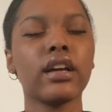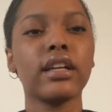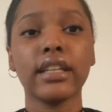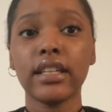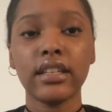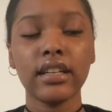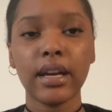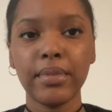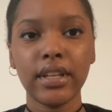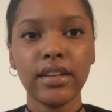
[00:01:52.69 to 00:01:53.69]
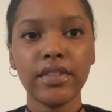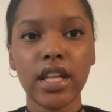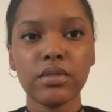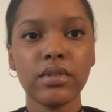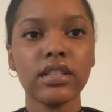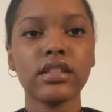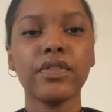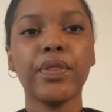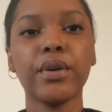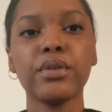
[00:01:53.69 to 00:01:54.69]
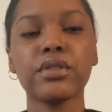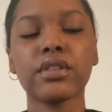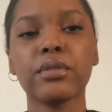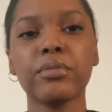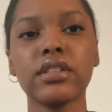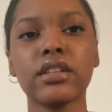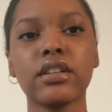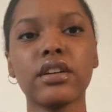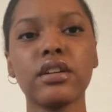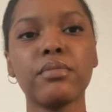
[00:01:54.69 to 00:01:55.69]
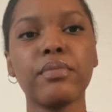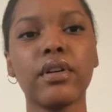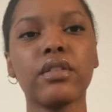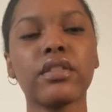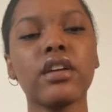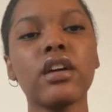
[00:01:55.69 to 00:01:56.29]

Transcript: Glenda, I believe those could be considered both.